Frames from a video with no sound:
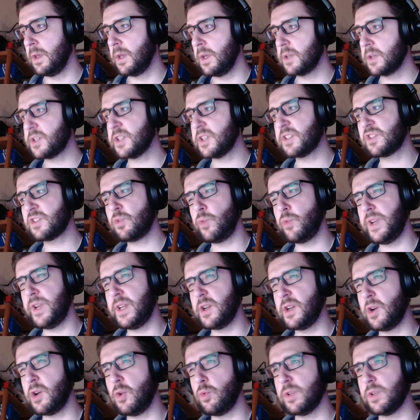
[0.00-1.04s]
Just so we
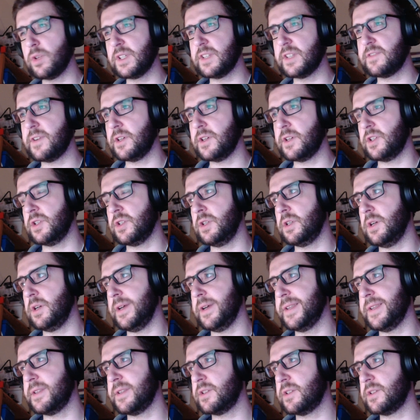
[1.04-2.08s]
know what this function
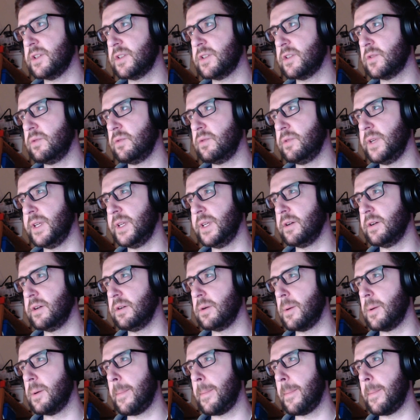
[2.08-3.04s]
does, just so we know.